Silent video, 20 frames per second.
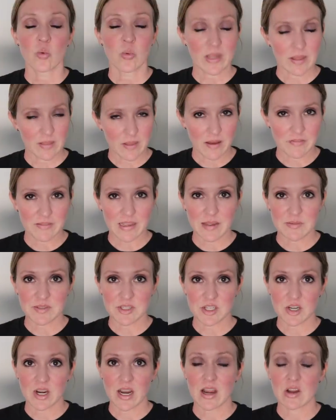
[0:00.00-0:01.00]
We love games
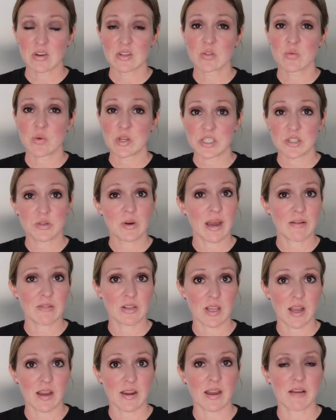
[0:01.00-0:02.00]
at our house. We do have a
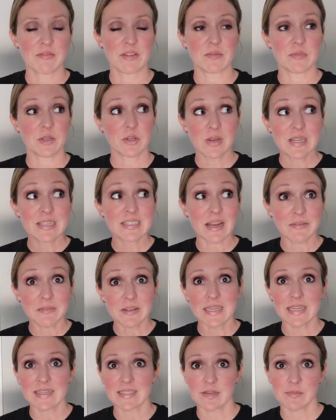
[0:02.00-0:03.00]
lot of them. You can
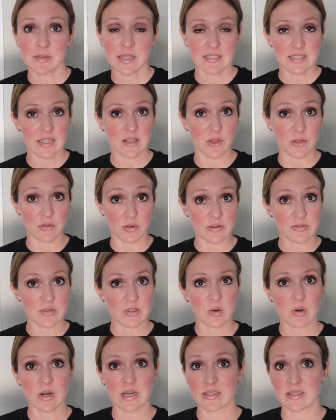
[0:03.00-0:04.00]
definitely get some of these at the thrift
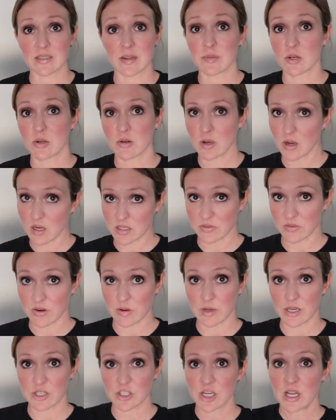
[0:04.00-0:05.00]
store, and some don't cost very
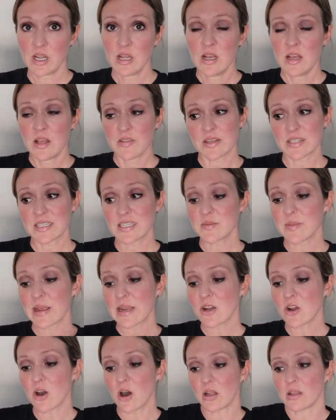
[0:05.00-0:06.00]
much. This is
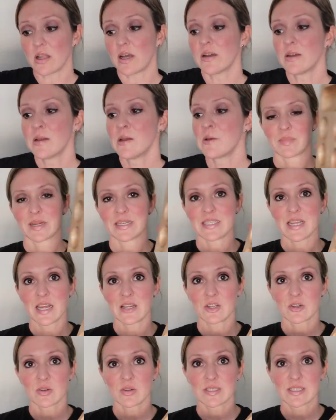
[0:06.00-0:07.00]
Mancala. My
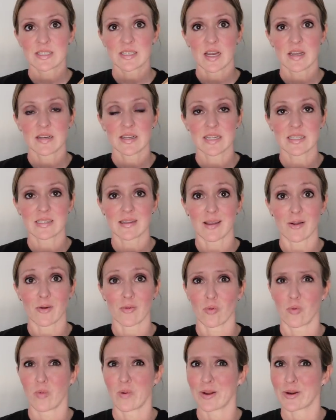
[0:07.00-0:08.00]
10-year-old son is like
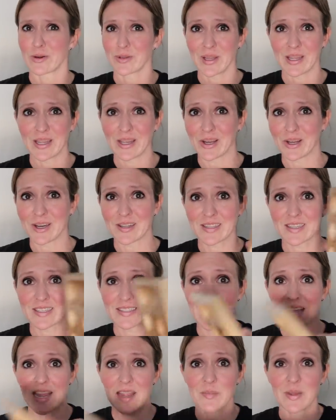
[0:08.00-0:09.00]
weirdly good at this
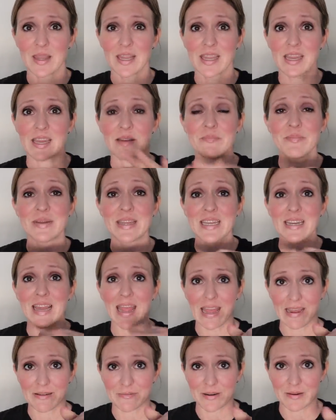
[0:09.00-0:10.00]
game. He can
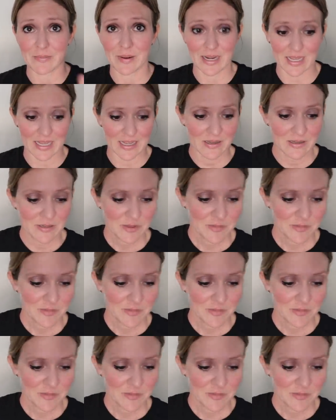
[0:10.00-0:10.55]
beat everybody.